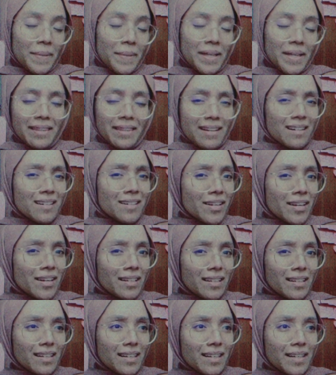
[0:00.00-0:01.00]
but they're
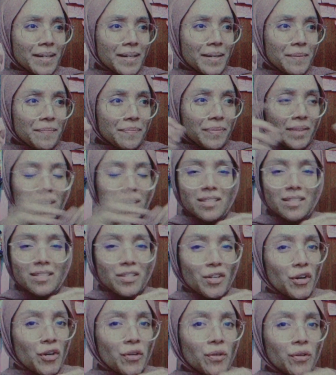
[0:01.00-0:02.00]
not a
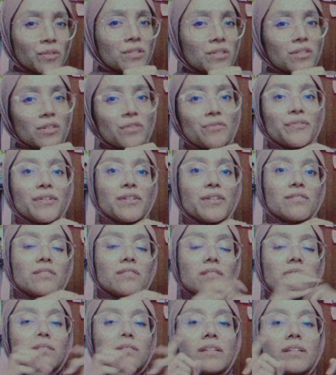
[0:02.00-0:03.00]
Soho or Soho.
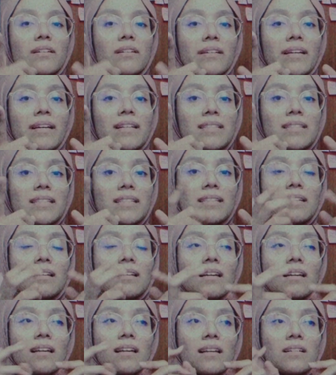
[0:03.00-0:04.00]
So can you guess it?
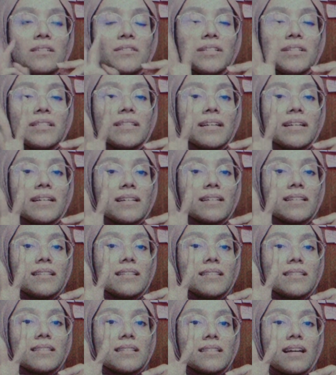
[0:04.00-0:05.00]
3
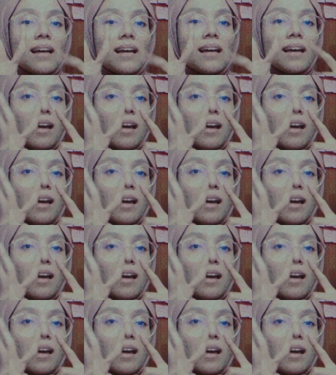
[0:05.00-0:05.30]
seconds.